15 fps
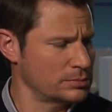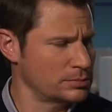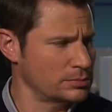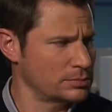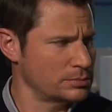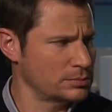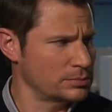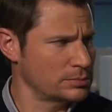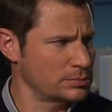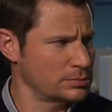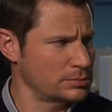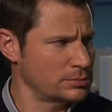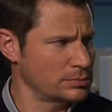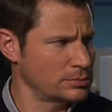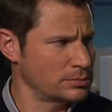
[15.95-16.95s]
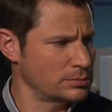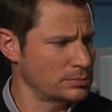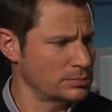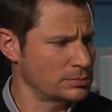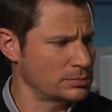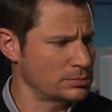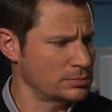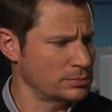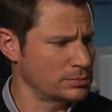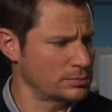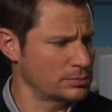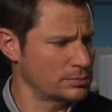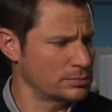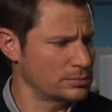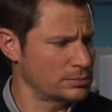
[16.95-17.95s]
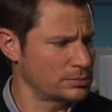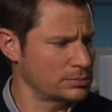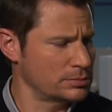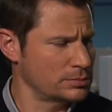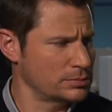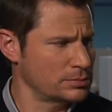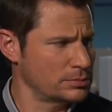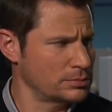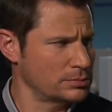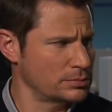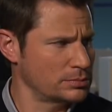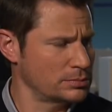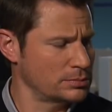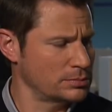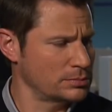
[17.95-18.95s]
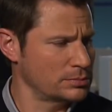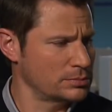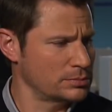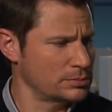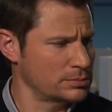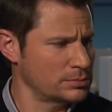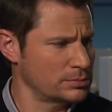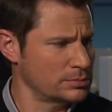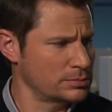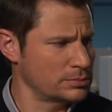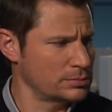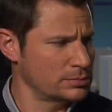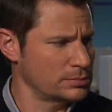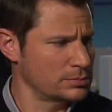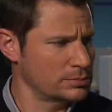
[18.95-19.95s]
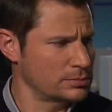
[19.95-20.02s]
(silent)